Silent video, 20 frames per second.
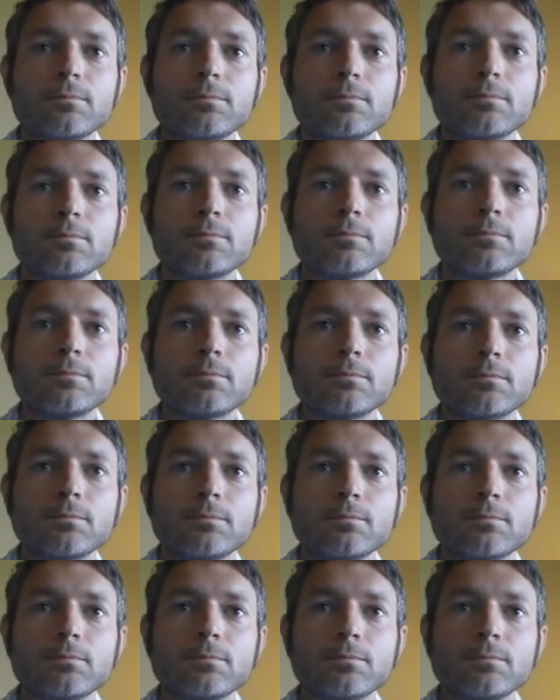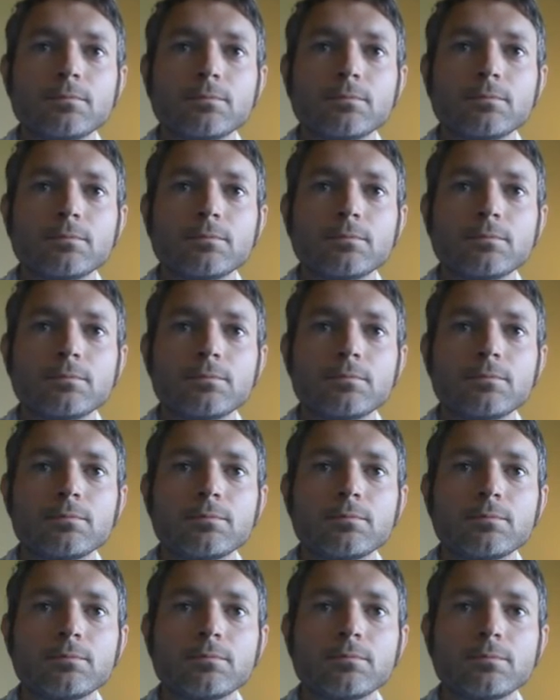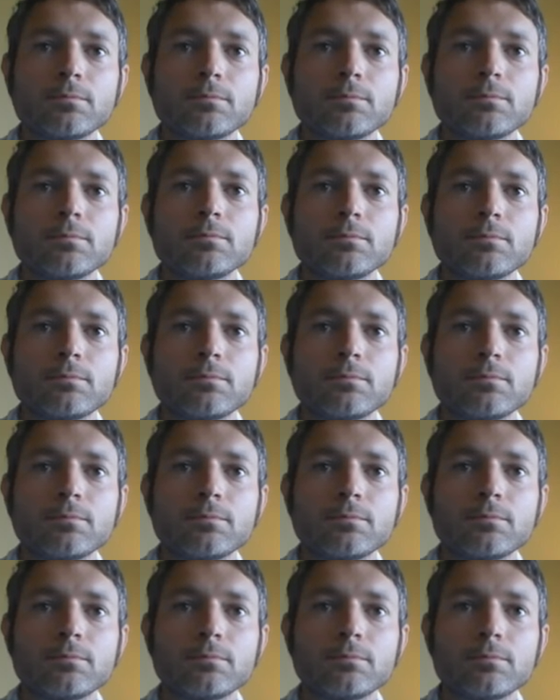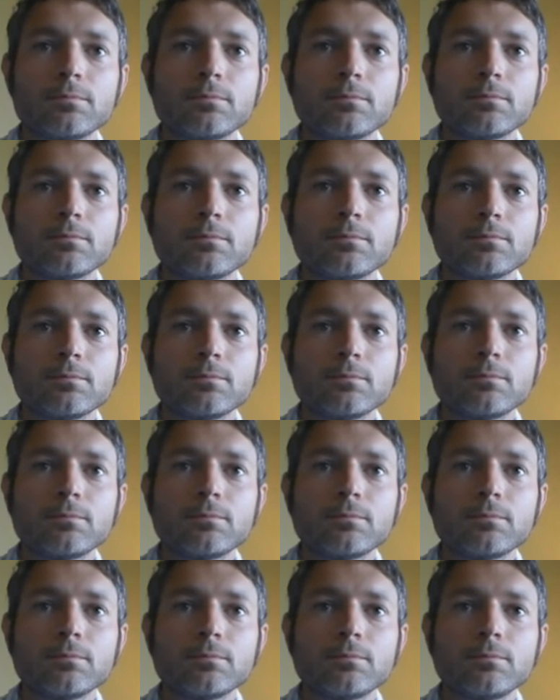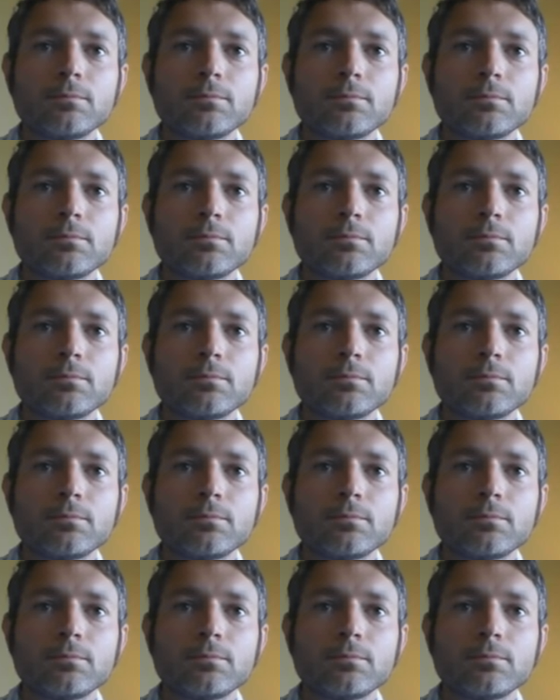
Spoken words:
This person isn't speaking.